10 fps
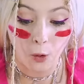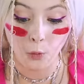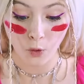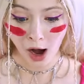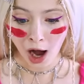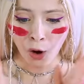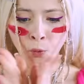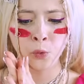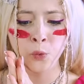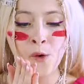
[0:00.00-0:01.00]
Ma,
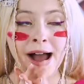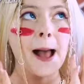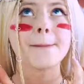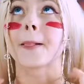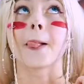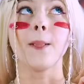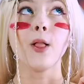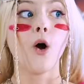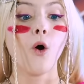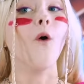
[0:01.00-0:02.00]
that's how you
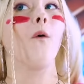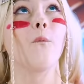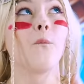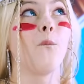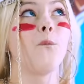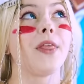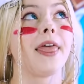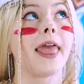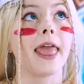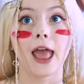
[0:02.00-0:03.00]
make a burger!
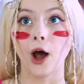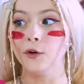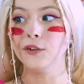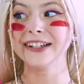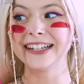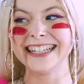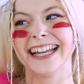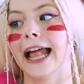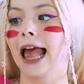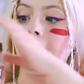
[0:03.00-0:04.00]

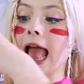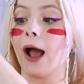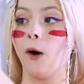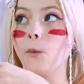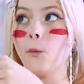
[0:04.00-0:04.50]
Salt, please!